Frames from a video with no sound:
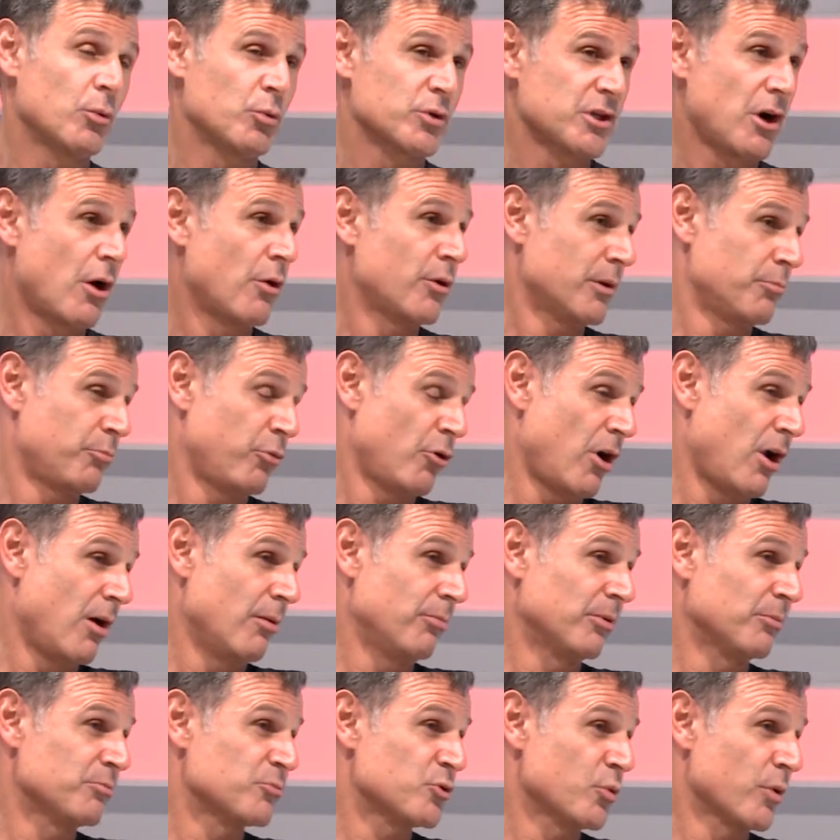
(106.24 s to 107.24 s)
was already
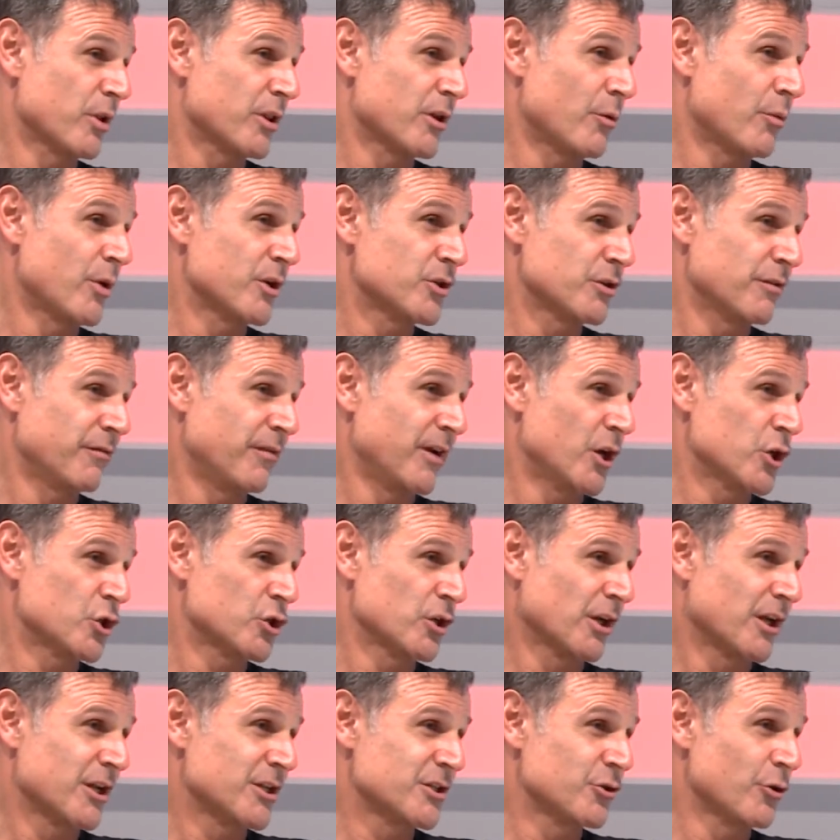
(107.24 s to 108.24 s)
problems with our
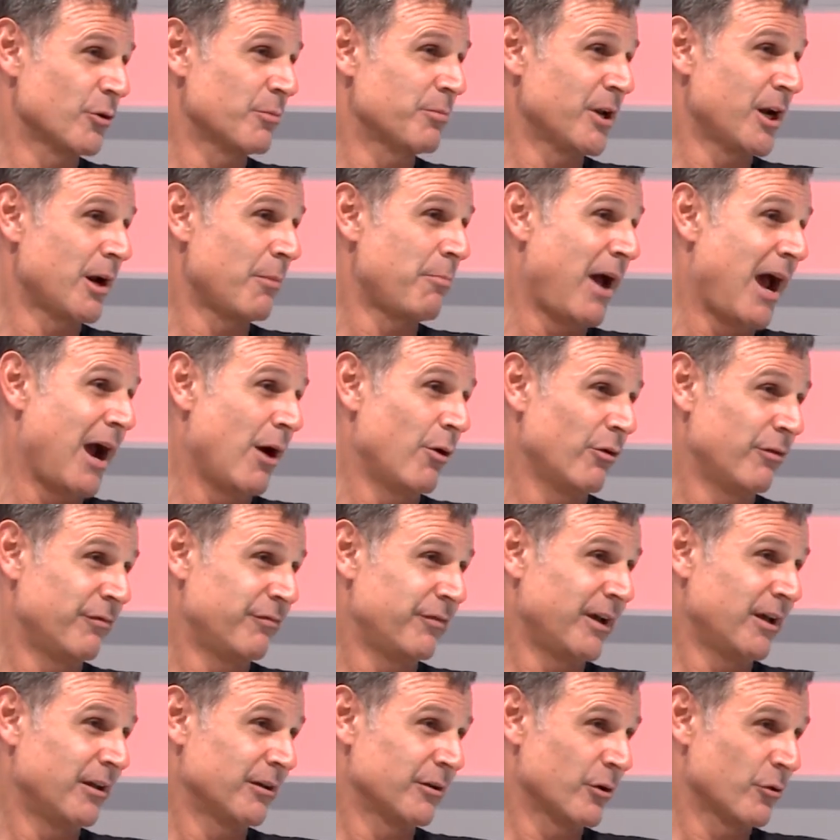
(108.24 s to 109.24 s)
reservation because there had been a power
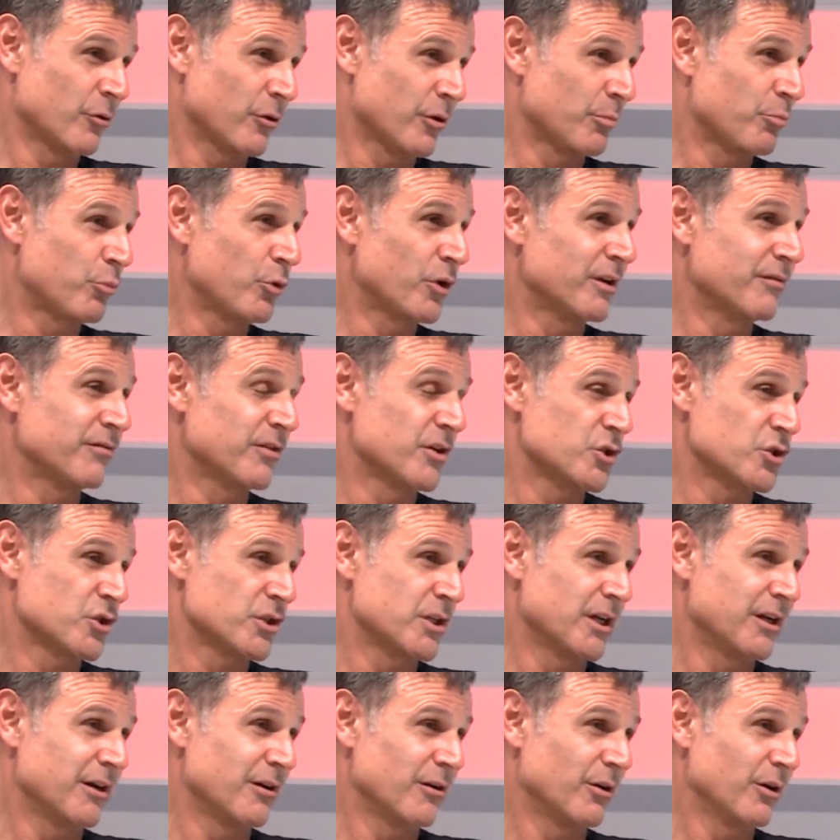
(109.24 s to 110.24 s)
failure the previous
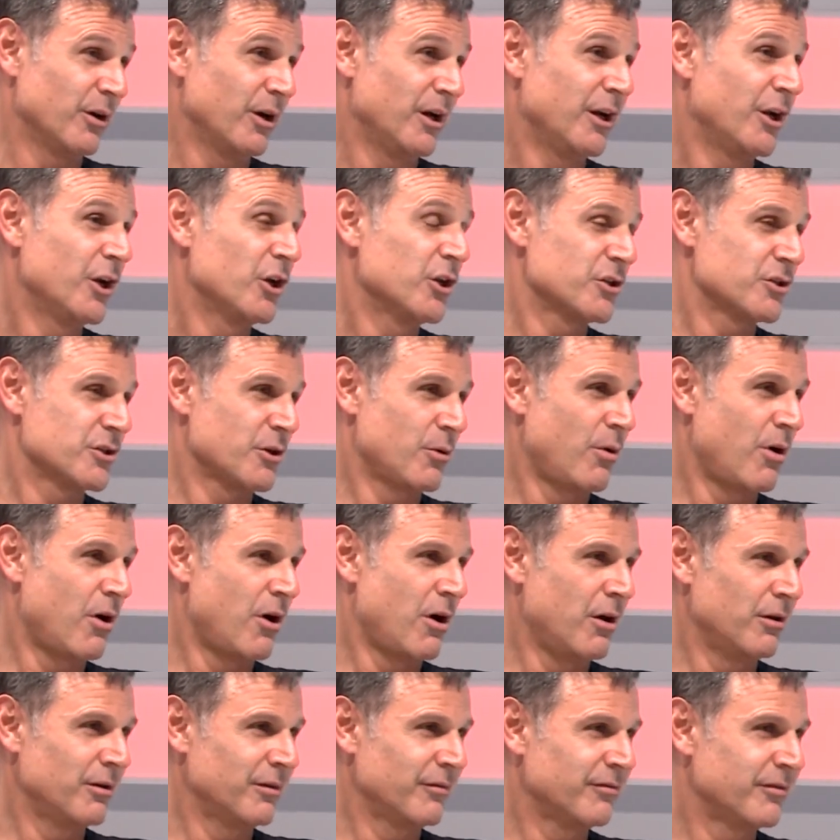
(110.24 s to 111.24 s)
year. So
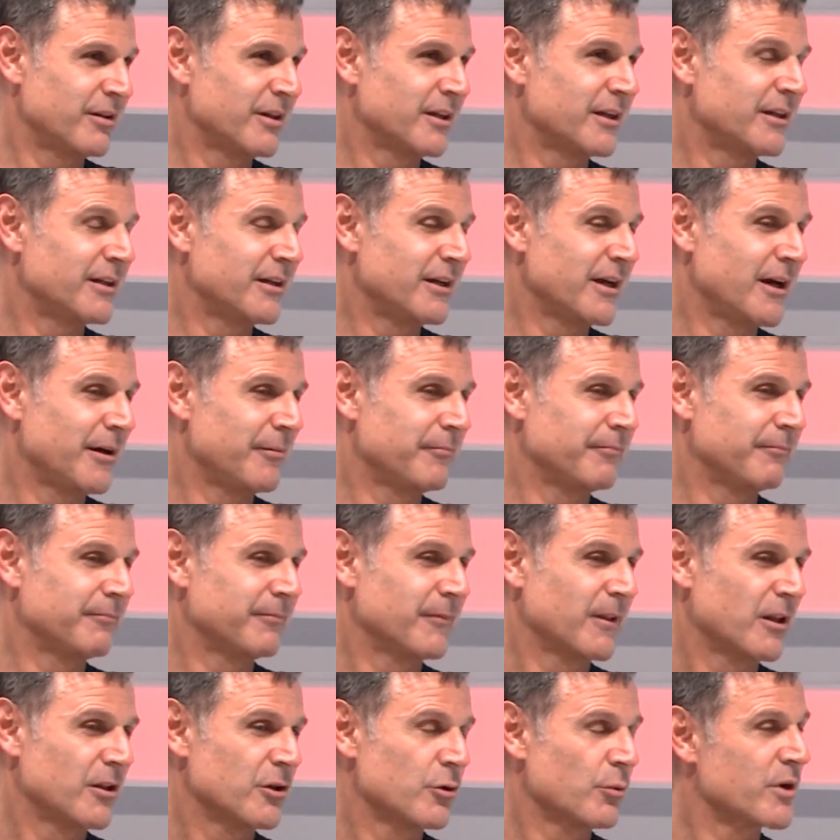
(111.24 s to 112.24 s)
all of the
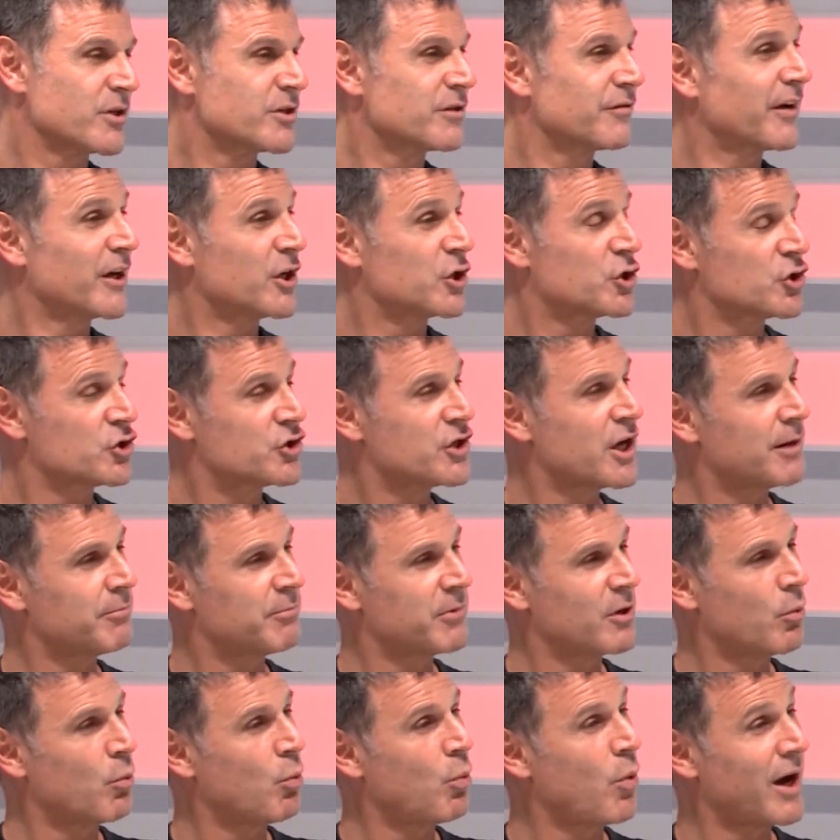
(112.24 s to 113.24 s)
reservations had
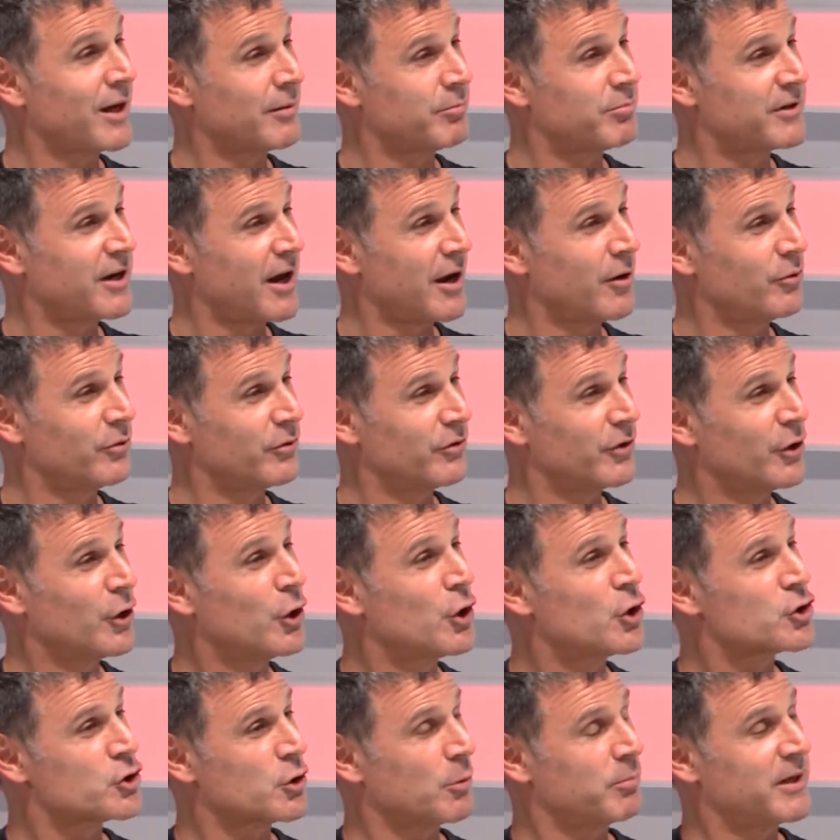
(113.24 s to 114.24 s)
been wiped out.
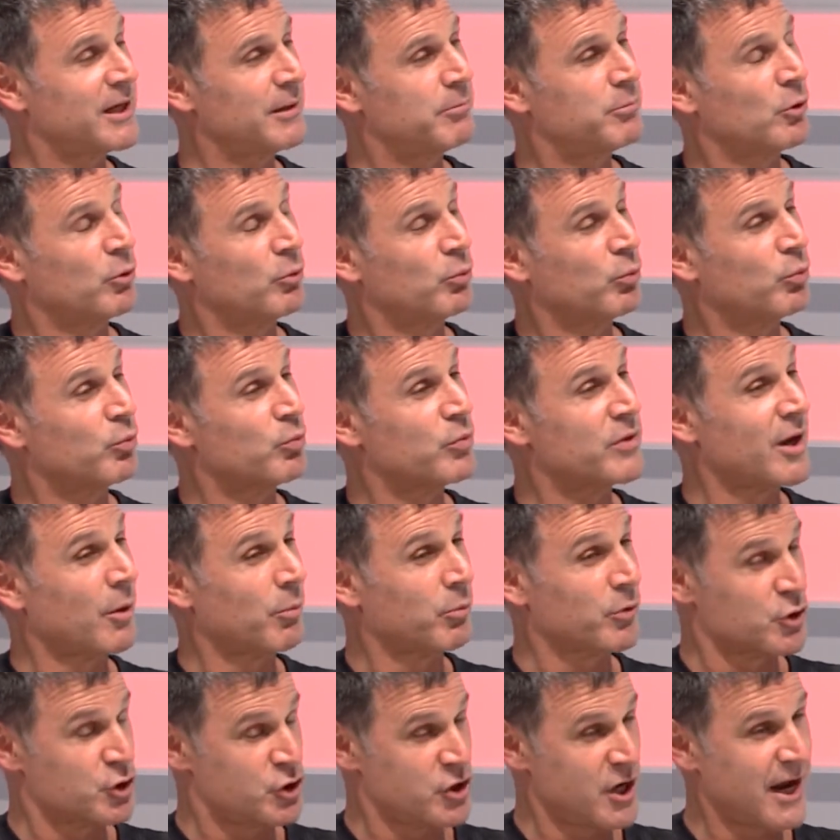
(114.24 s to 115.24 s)
So people that
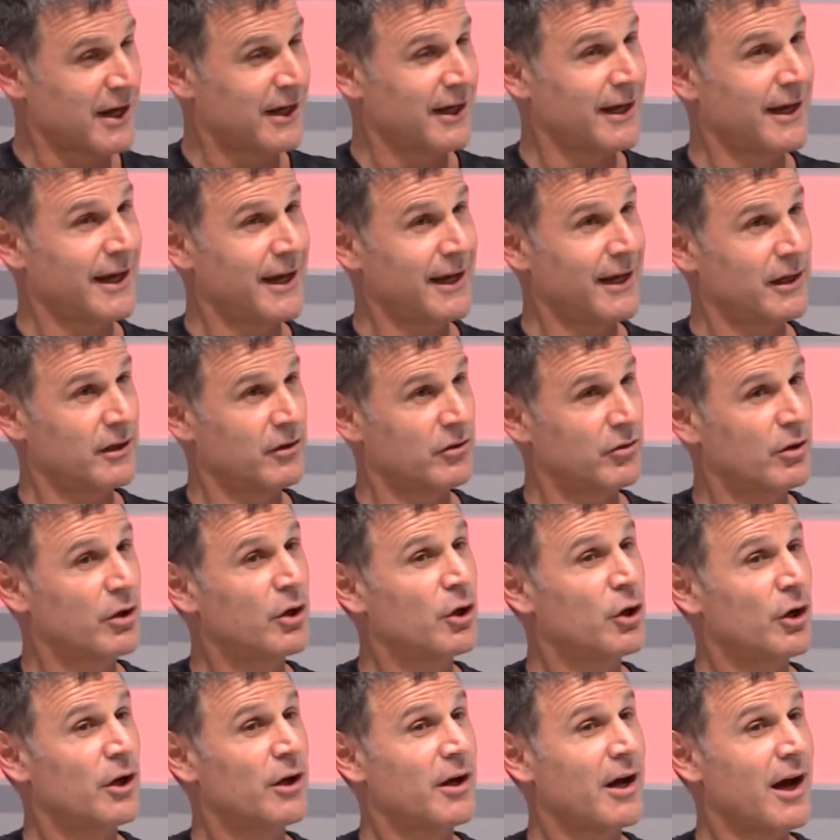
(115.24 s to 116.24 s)
were checking in,
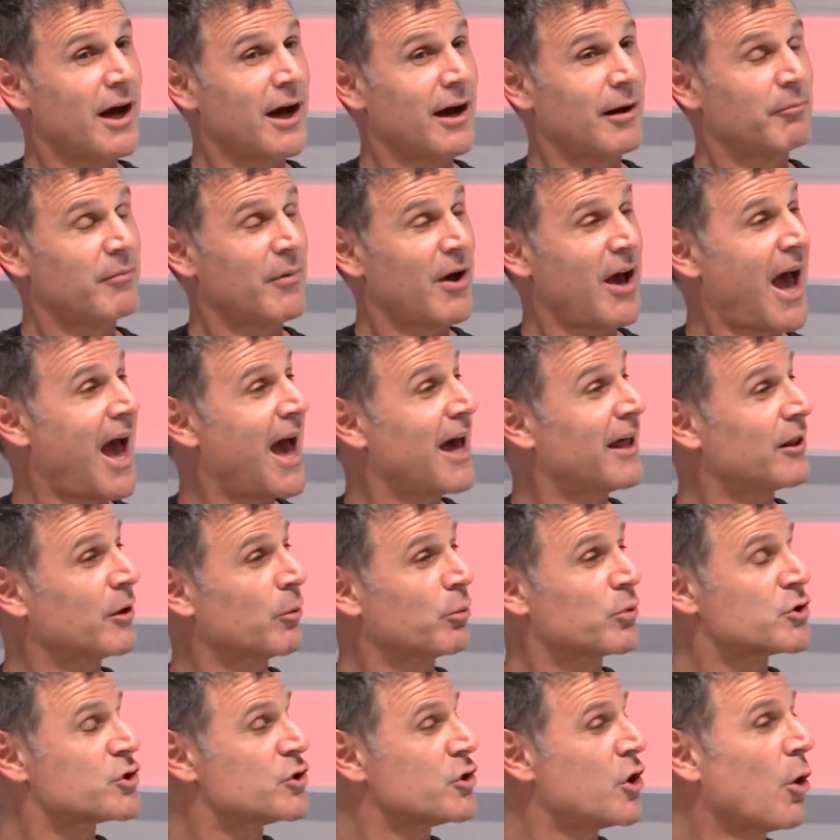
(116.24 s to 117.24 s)
there
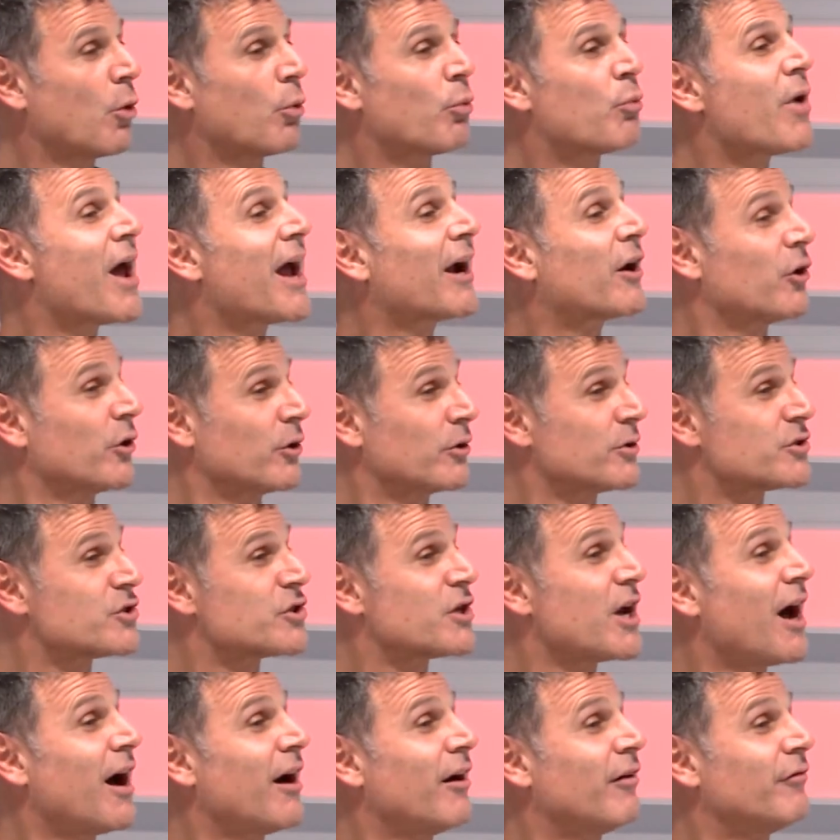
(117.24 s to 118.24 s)
was no records
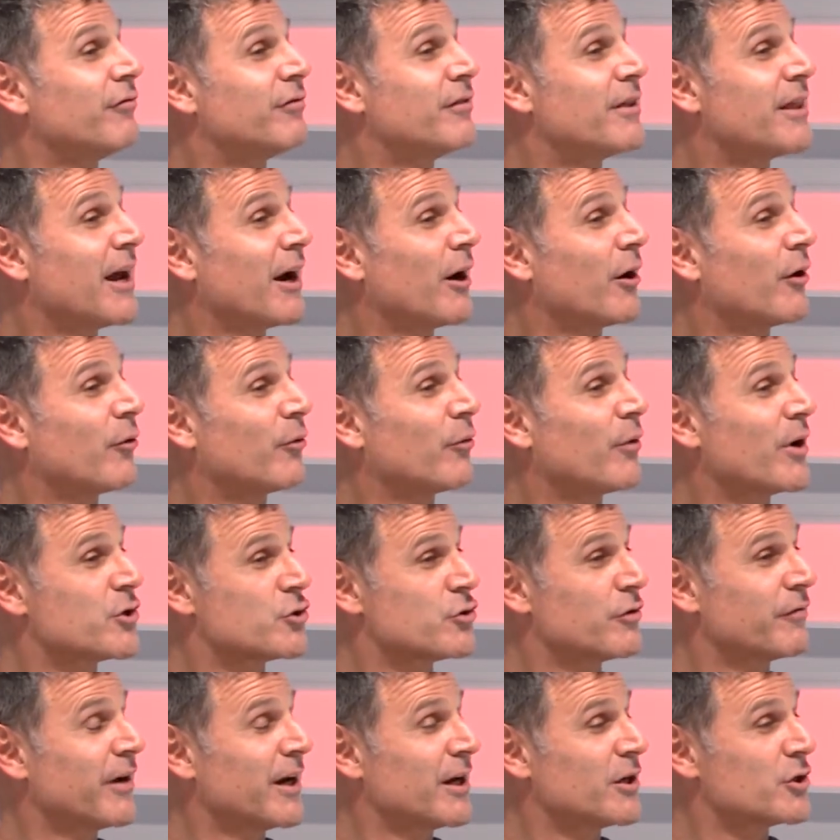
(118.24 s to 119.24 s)
of their
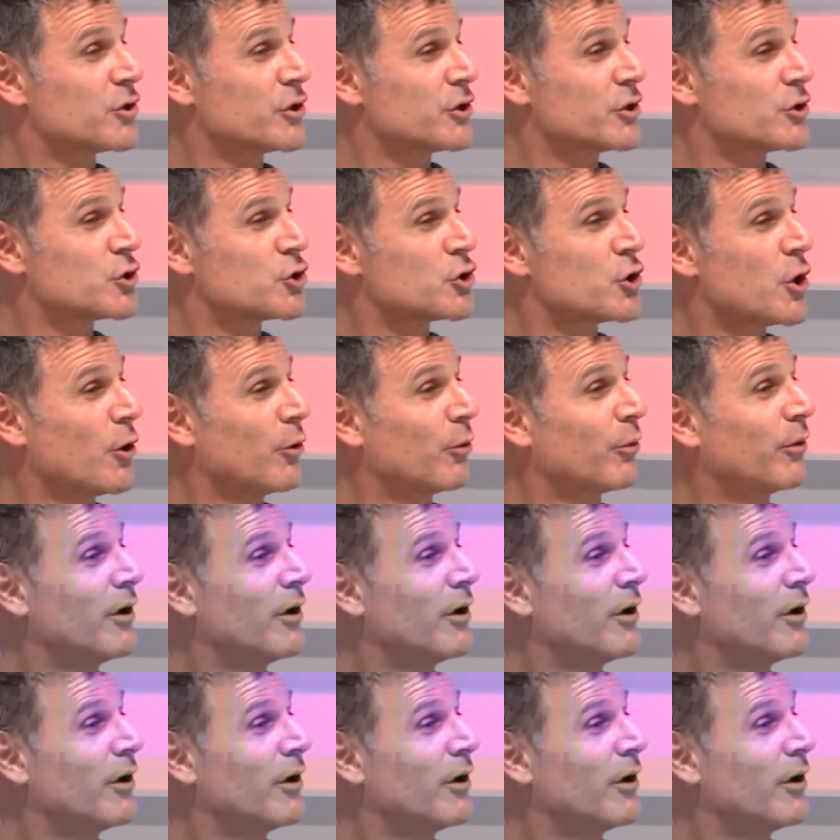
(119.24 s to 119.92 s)
reservations. So